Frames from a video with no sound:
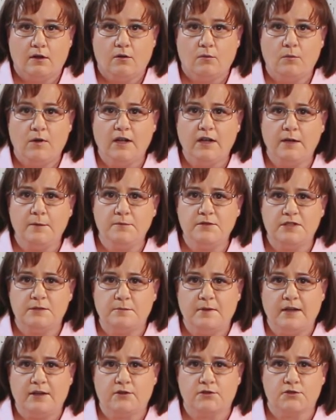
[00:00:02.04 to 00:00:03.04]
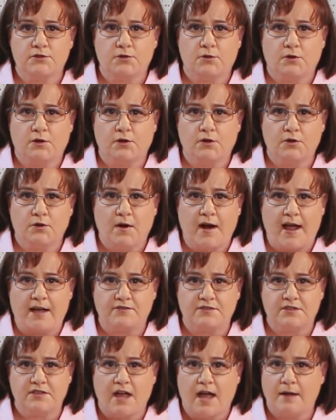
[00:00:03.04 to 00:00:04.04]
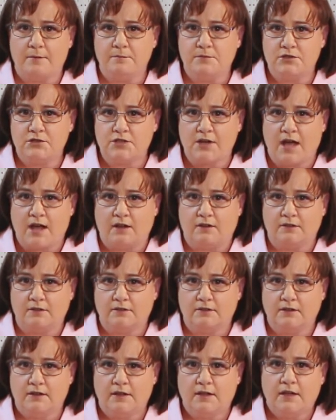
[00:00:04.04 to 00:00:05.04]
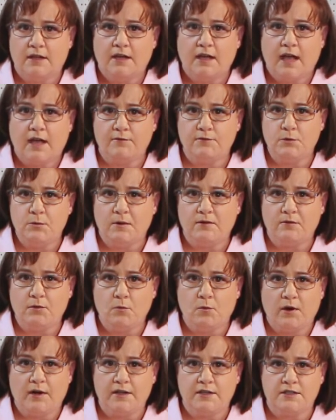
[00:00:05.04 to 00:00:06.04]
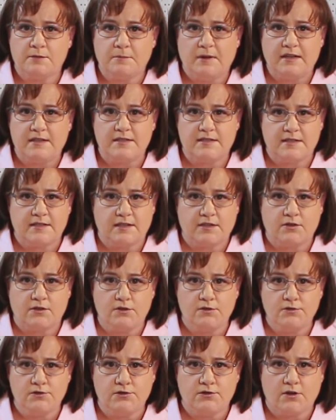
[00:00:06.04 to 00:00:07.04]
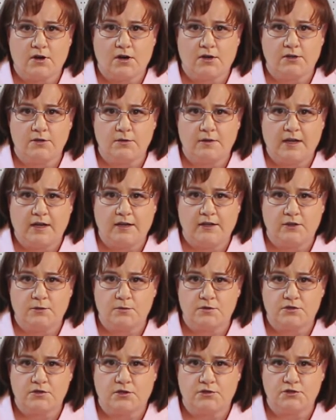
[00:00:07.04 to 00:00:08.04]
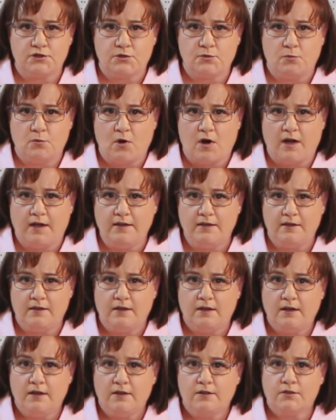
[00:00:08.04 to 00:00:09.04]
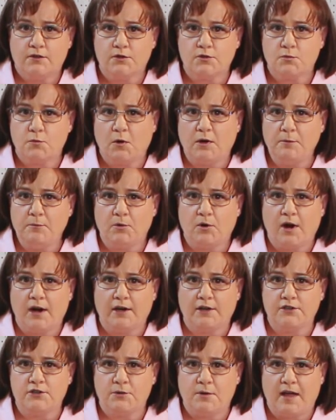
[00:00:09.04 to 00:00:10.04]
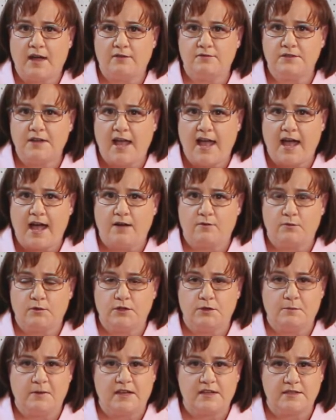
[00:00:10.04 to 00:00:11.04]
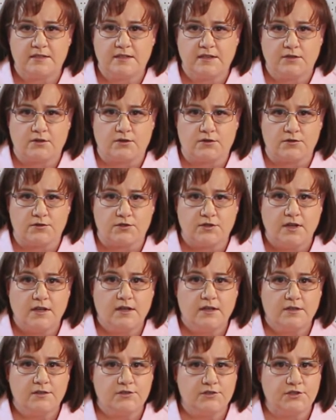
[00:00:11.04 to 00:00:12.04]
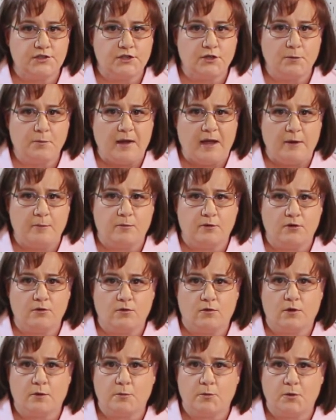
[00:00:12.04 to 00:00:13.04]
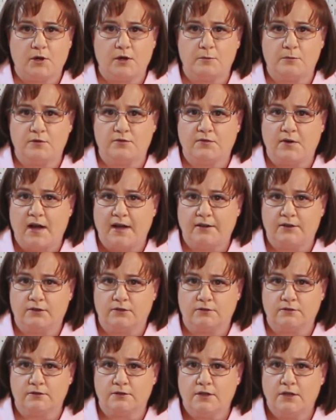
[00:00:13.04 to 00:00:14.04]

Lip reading: Welcome to Maker's Corner Crafts. I'm Michelle. Have you ever wanted to make stickers? Are you getting the results you want? There's one product you have to have when you make stickers: sticker paper or printable vinyl.